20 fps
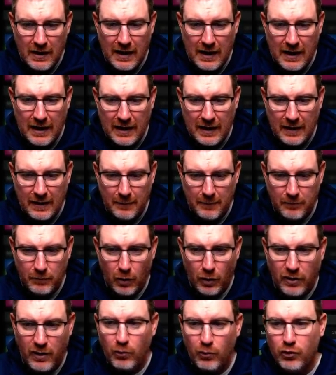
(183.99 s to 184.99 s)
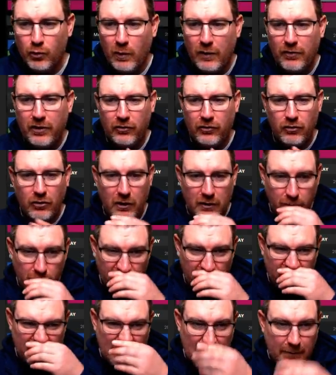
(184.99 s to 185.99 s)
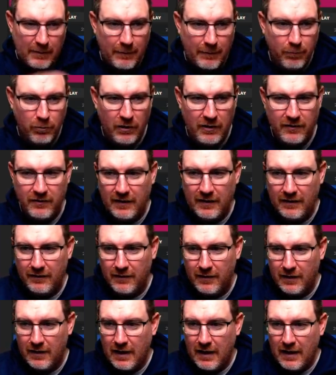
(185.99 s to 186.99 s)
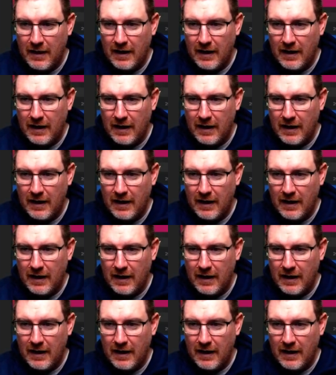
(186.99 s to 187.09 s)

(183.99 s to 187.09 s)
That was the one thing. Sorry, I did want to say about preseason.